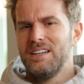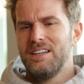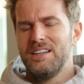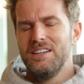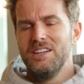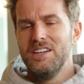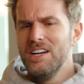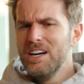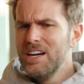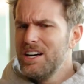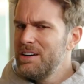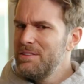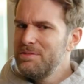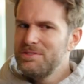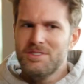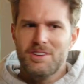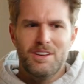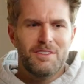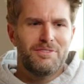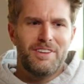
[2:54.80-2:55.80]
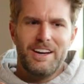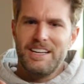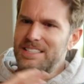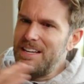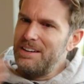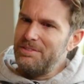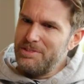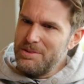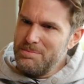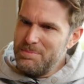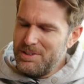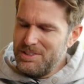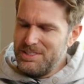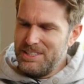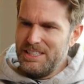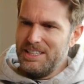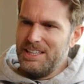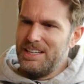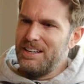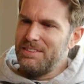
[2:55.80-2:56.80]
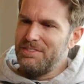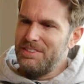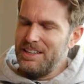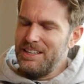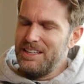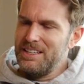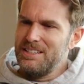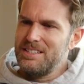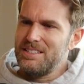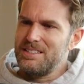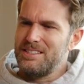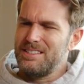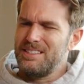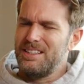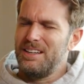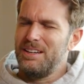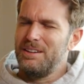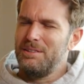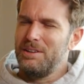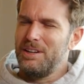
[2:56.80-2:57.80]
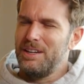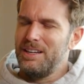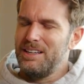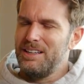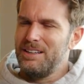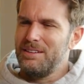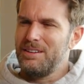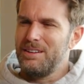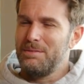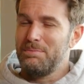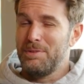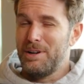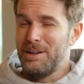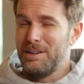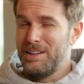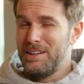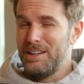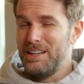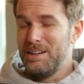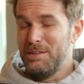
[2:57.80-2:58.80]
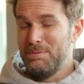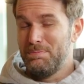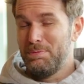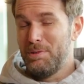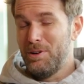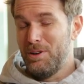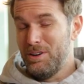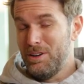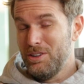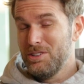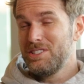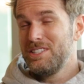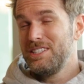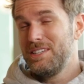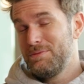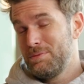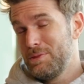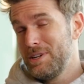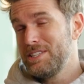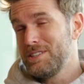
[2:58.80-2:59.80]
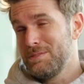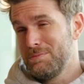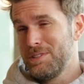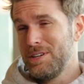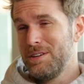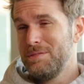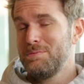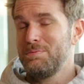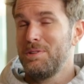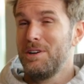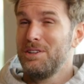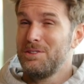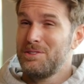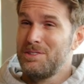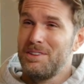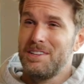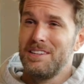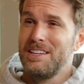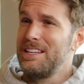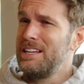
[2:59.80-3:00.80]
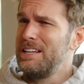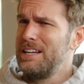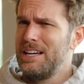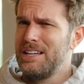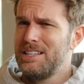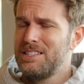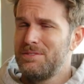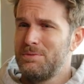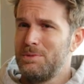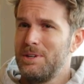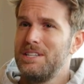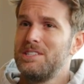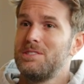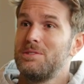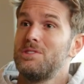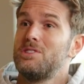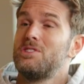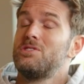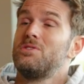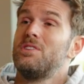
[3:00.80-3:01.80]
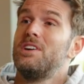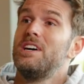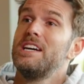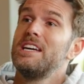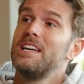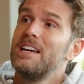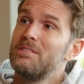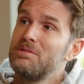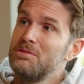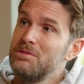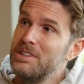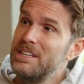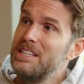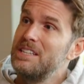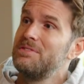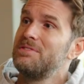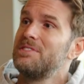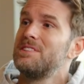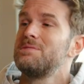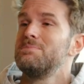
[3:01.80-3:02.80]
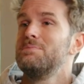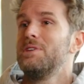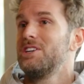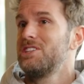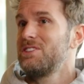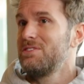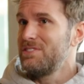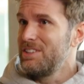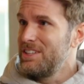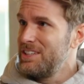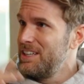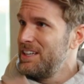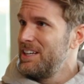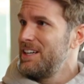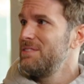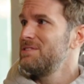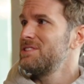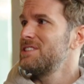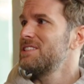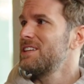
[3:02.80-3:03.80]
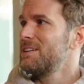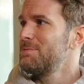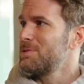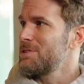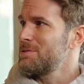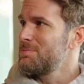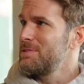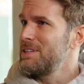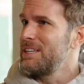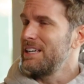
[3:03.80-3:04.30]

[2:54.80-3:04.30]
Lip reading: Nerves affect everybody, and I think it's in a positive way sometimes, but also I think in a negative way. So I just try and get rid of as much of the nerves as I possibly